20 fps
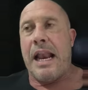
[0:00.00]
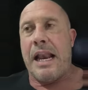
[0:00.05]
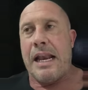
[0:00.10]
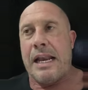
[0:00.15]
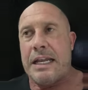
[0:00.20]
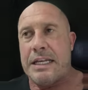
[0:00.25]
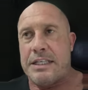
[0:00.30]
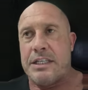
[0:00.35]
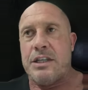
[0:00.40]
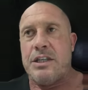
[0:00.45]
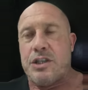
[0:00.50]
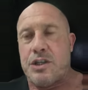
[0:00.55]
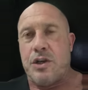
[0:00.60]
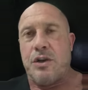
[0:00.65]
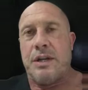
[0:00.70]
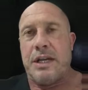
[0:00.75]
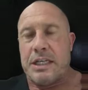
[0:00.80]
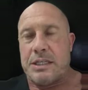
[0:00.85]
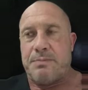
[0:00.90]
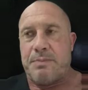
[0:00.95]
listen
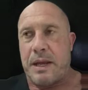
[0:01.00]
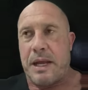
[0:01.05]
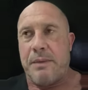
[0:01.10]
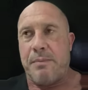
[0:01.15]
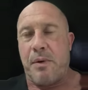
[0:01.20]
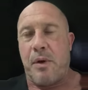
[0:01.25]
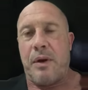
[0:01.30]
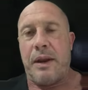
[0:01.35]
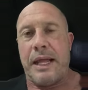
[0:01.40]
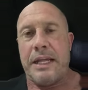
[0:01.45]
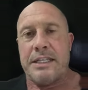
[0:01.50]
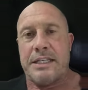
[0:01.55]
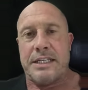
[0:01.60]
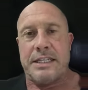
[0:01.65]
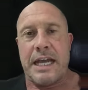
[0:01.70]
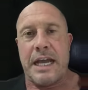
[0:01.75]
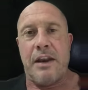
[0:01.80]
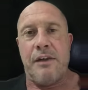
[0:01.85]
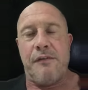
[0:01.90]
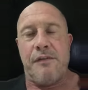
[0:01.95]
to these people
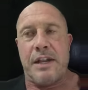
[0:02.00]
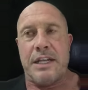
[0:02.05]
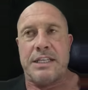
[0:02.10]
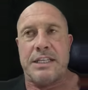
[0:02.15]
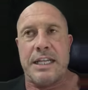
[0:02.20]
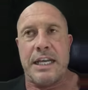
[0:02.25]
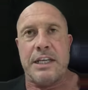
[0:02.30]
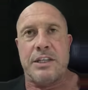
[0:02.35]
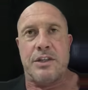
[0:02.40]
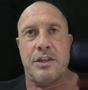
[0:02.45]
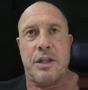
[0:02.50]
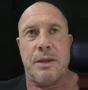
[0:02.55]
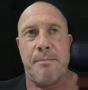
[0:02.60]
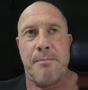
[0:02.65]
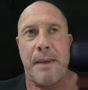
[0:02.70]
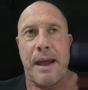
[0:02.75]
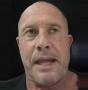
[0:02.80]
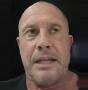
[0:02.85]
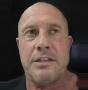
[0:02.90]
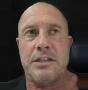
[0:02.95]
instead of listening to the
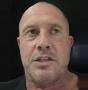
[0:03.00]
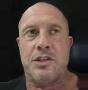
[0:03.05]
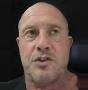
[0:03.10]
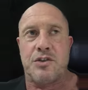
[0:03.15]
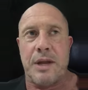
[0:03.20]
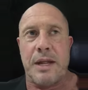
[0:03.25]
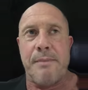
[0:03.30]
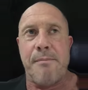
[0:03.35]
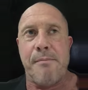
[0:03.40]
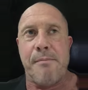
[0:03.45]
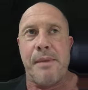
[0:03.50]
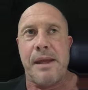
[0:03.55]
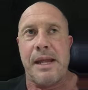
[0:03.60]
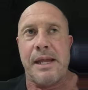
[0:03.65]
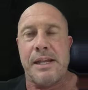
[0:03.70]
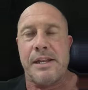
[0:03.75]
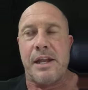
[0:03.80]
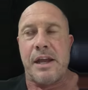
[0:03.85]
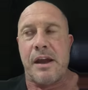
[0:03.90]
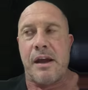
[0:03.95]
mainstream
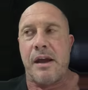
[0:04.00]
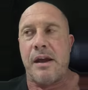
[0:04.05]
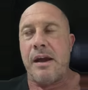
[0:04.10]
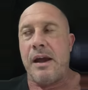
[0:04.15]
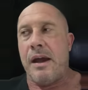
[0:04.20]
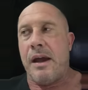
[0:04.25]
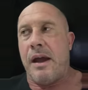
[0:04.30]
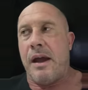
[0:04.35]
media